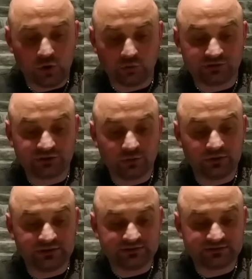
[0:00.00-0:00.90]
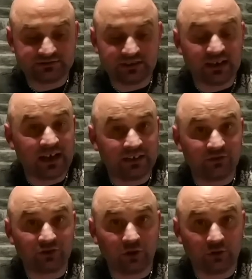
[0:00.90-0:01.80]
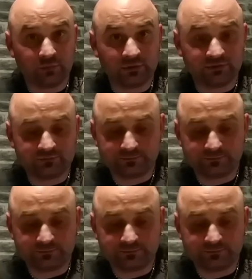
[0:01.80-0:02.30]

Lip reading: Also is Ants Allotment,